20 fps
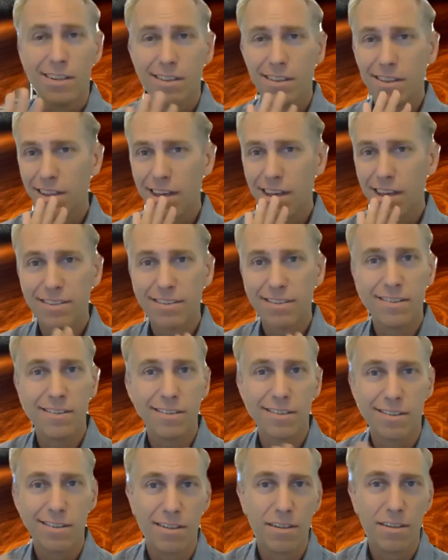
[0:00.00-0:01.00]
that's
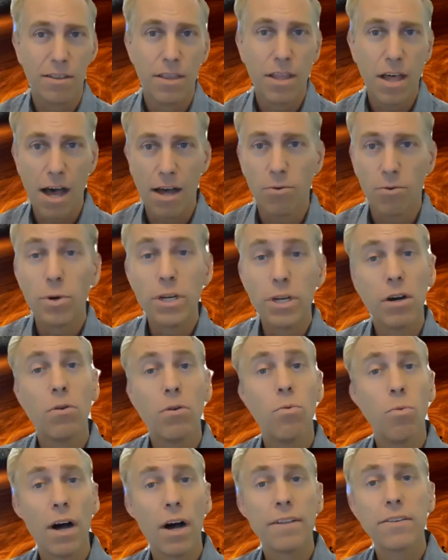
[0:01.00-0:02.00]
just not, we
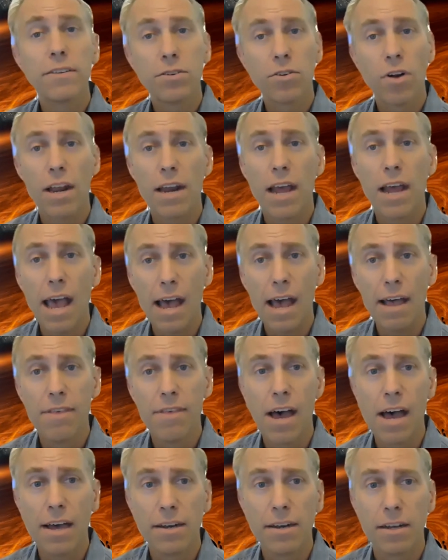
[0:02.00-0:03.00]
don't want to try to add
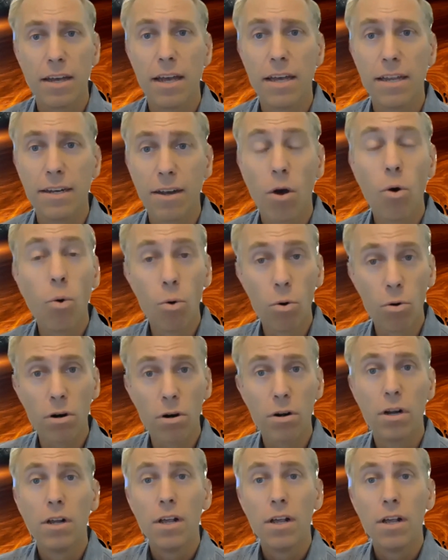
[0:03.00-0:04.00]
that. Or